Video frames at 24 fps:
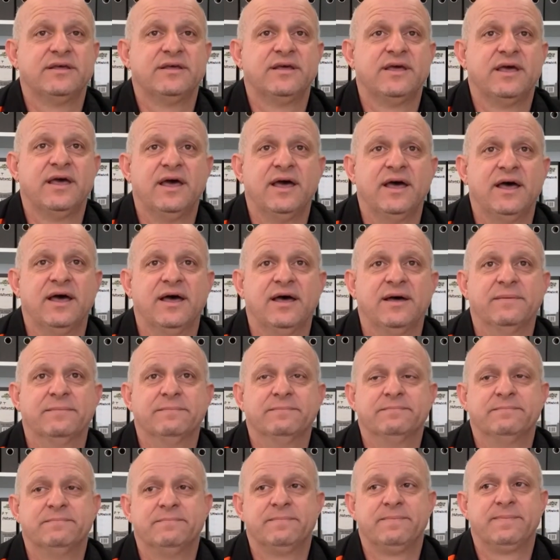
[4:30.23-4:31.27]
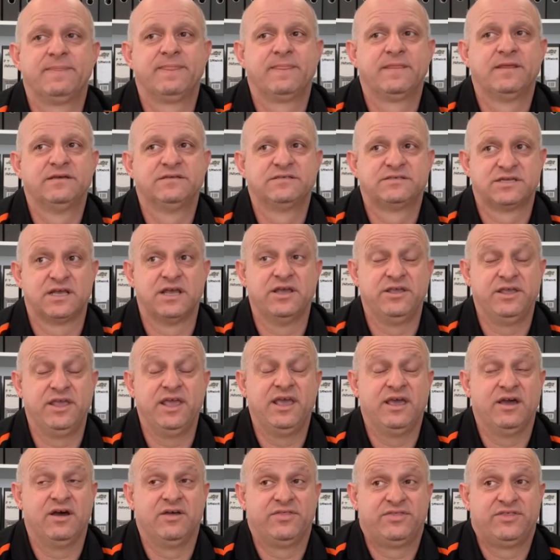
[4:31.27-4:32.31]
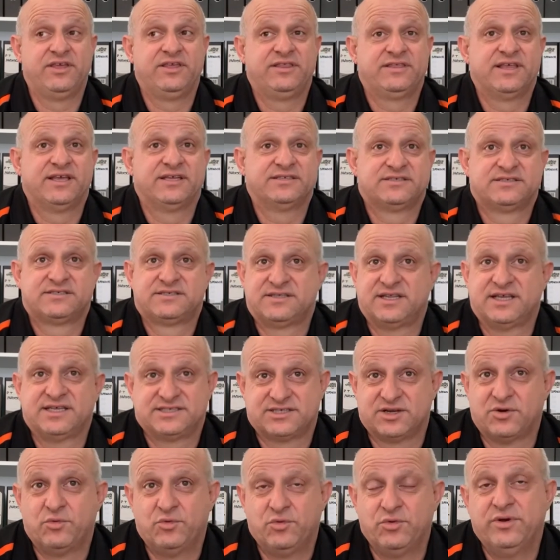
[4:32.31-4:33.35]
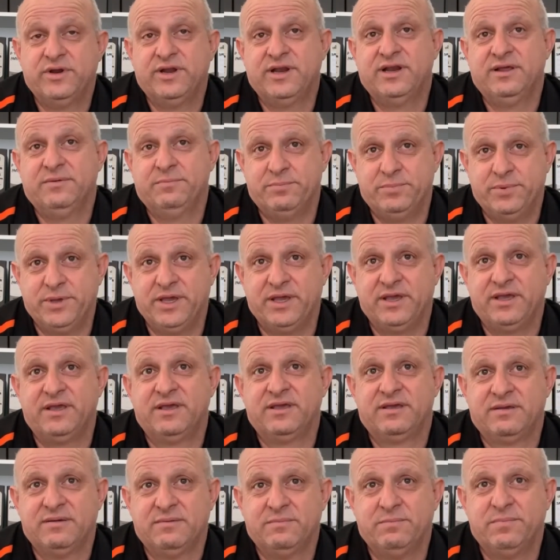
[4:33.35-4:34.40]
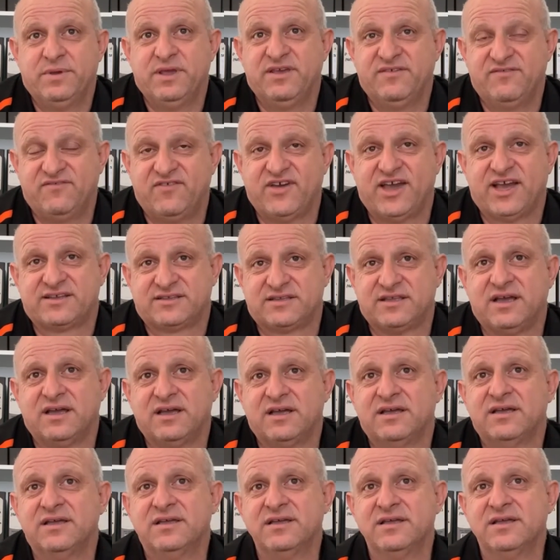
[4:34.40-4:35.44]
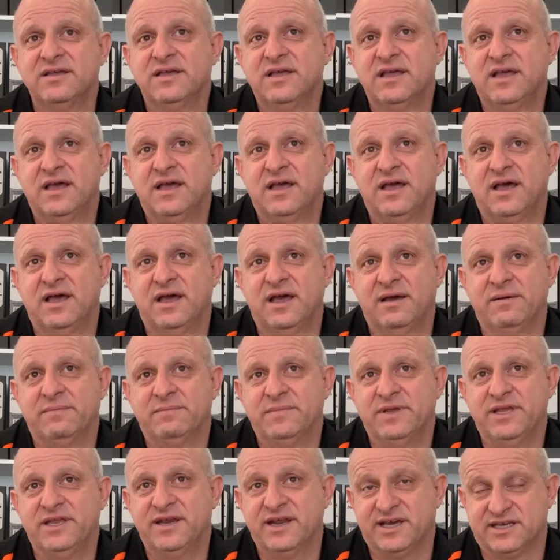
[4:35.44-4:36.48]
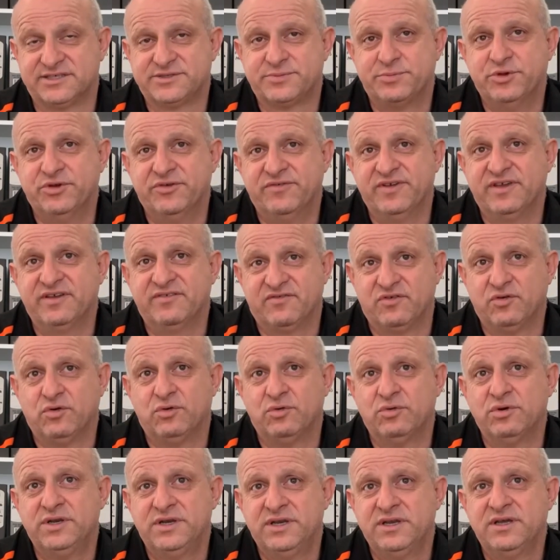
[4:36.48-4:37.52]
So yeah, I think that's a really big factor in us moving forward.